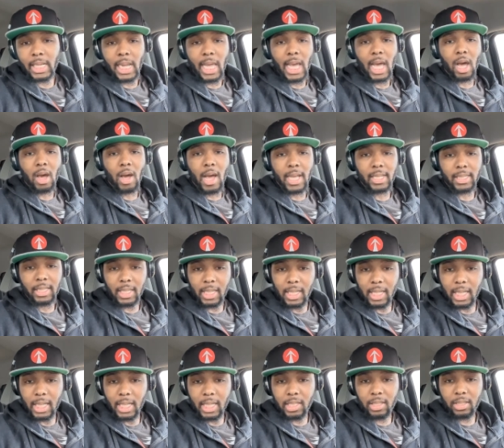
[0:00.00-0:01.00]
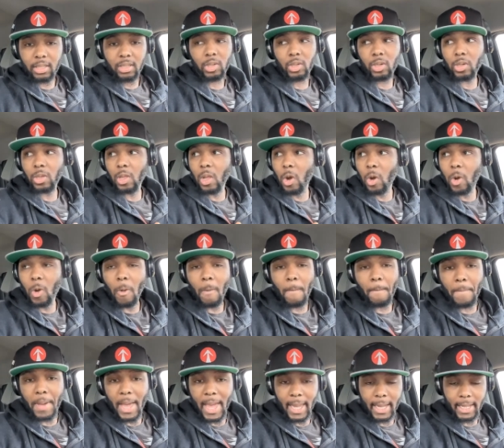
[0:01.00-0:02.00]
now, as it is, your local
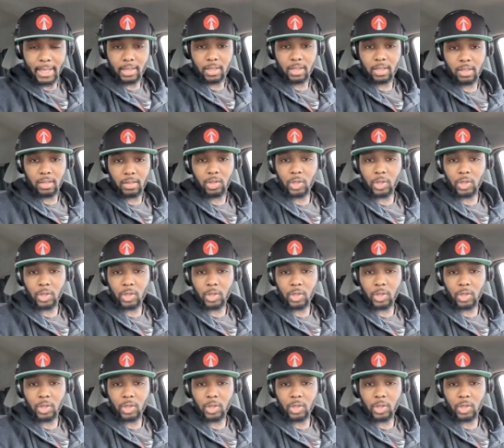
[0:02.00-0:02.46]
banks